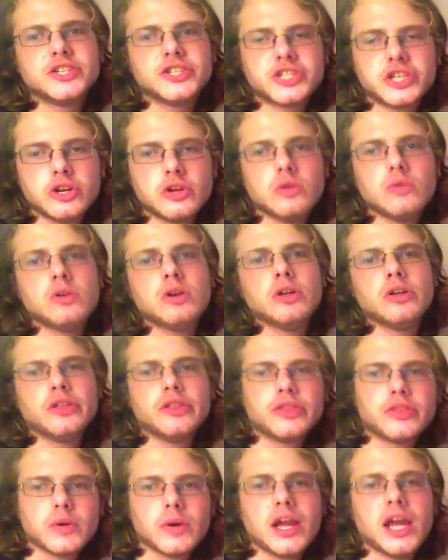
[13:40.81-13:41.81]
2,
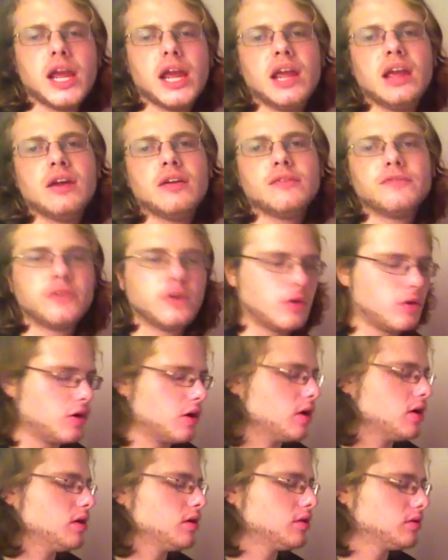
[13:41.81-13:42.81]
3, 4.